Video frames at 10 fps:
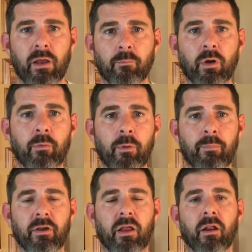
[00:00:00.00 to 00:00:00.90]
I'm going to be
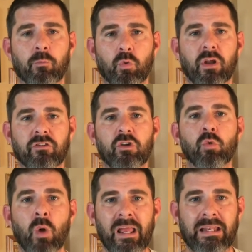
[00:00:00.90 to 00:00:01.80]
picking up Rescue
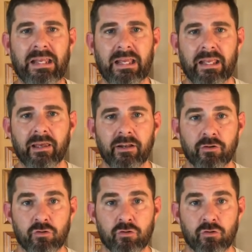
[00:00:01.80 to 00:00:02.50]
Randy again and